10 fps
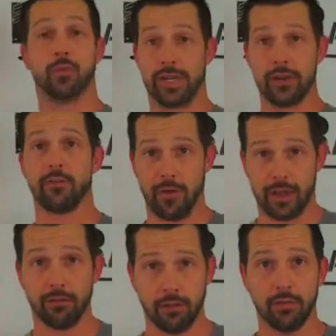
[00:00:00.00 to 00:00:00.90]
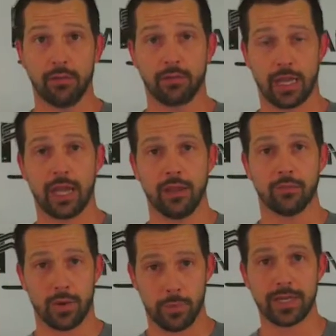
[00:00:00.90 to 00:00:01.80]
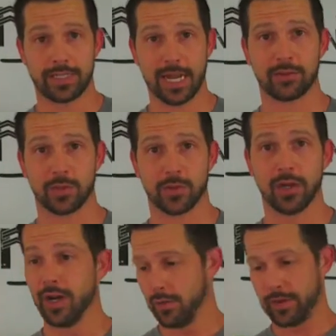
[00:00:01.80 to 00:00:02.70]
We didn't fail, okay? We reached out to her.